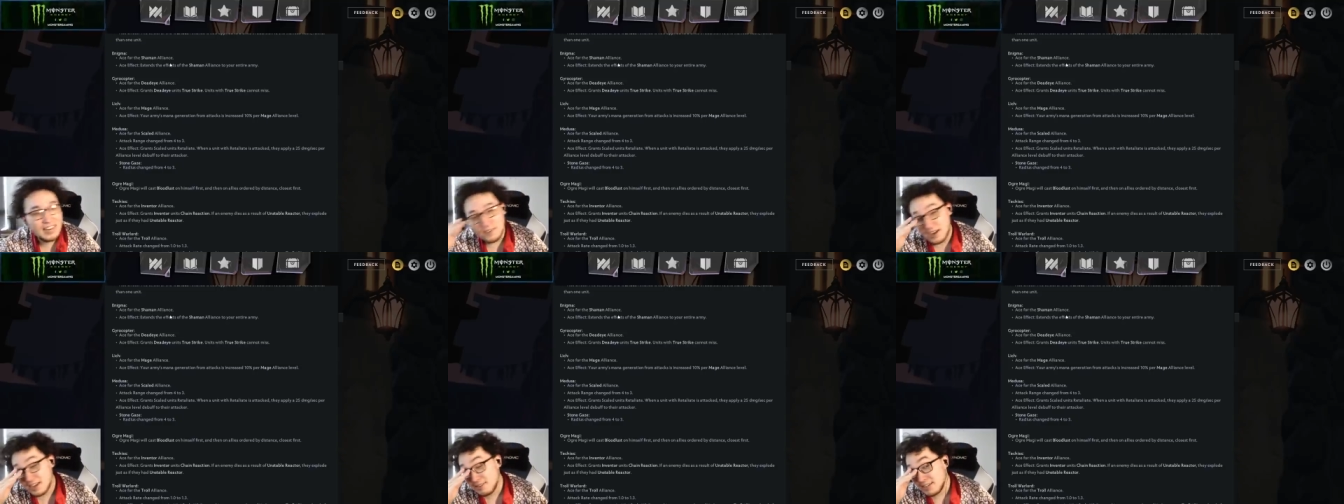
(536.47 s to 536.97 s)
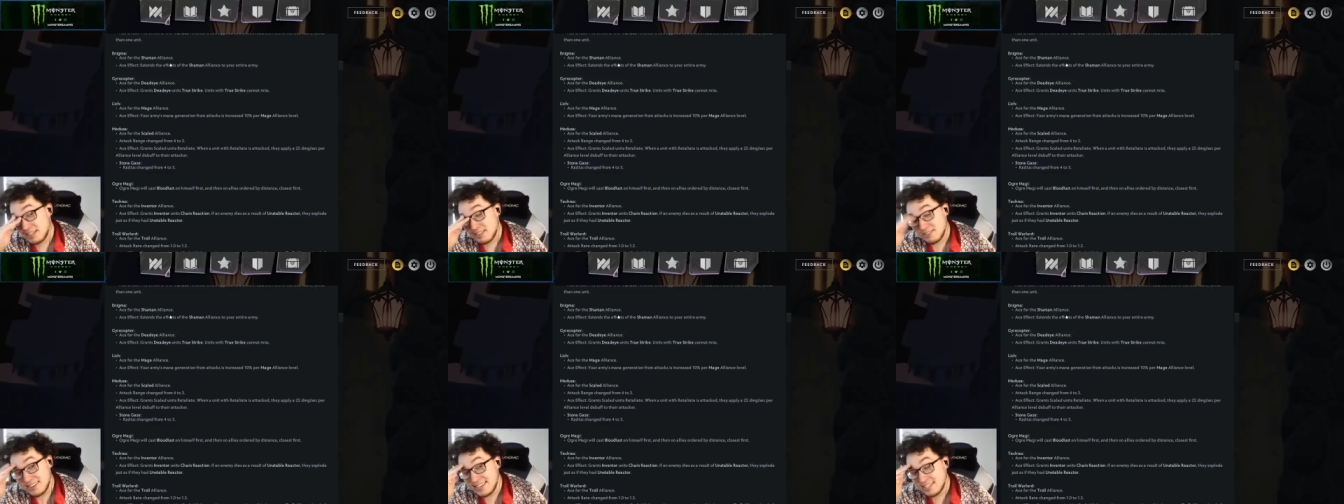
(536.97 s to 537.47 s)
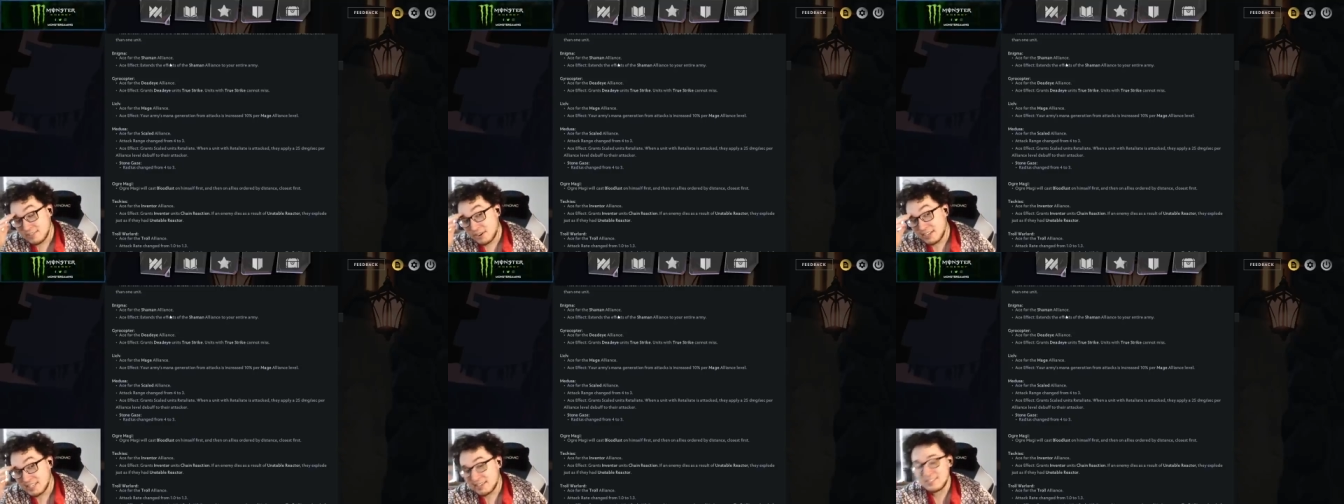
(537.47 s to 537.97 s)
of auto-including as far
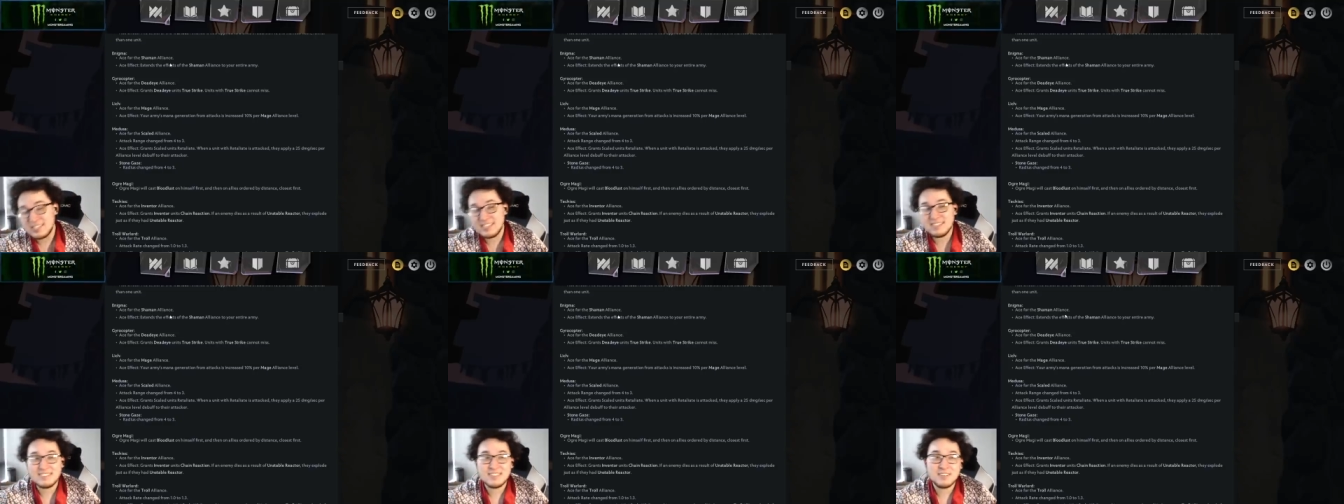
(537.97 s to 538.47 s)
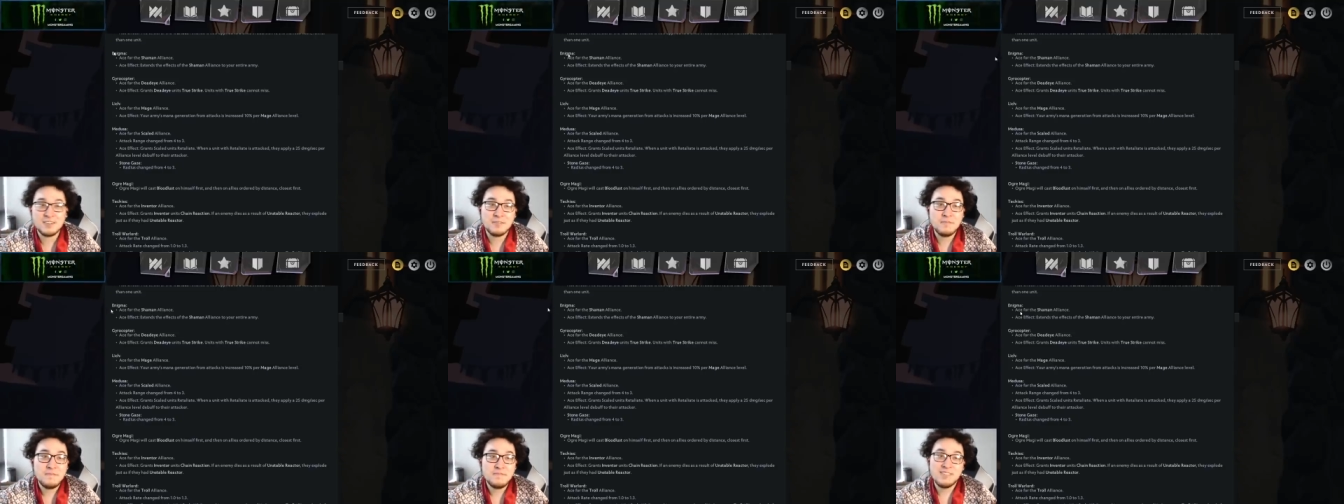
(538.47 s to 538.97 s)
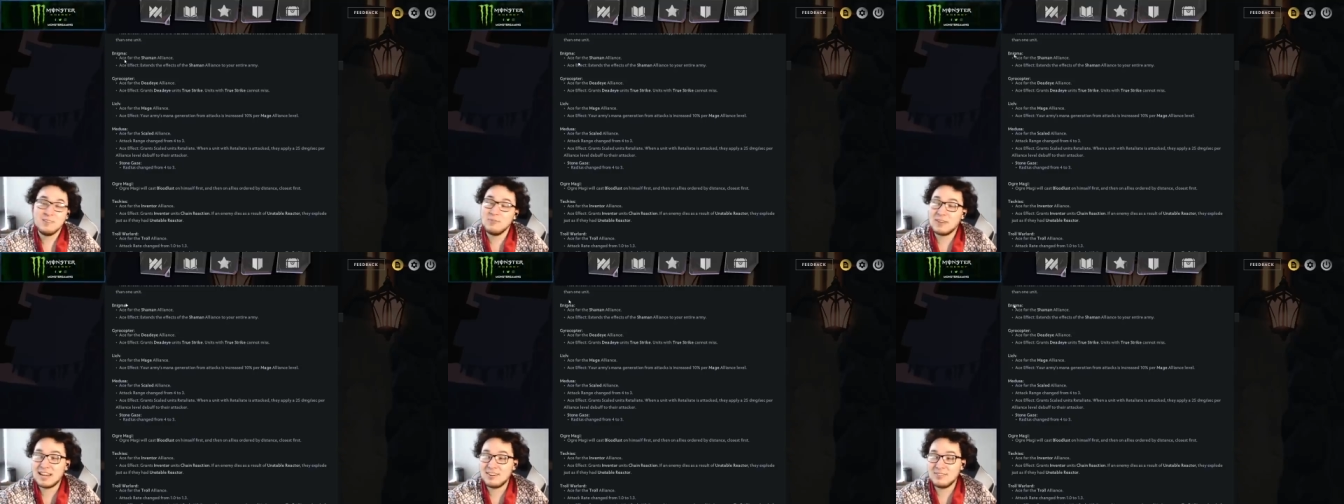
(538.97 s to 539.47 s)
as I've seen, so you
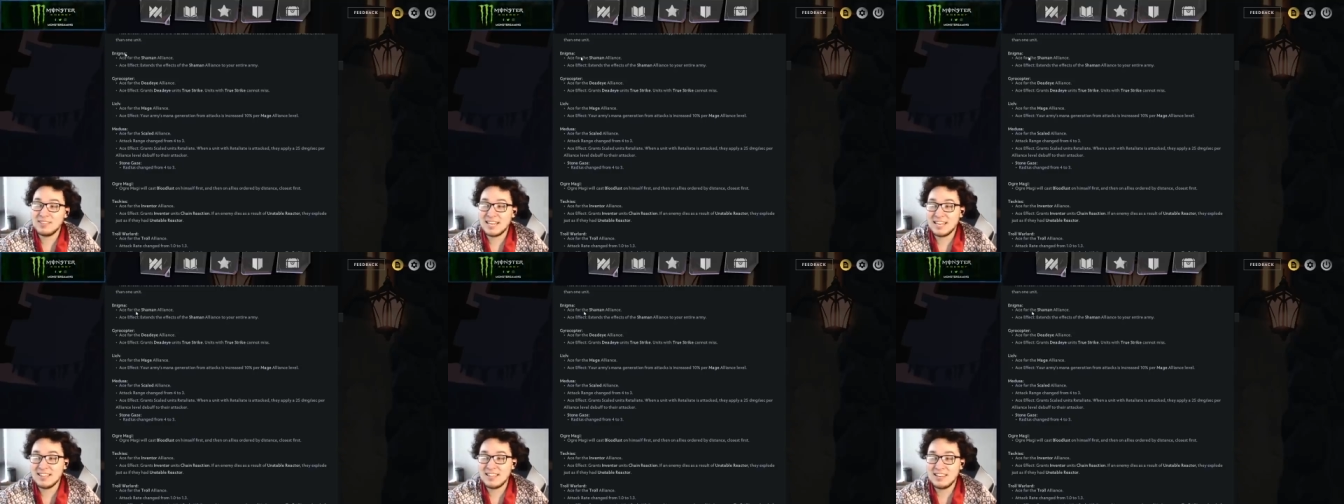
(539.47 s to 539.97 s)
kind of only need the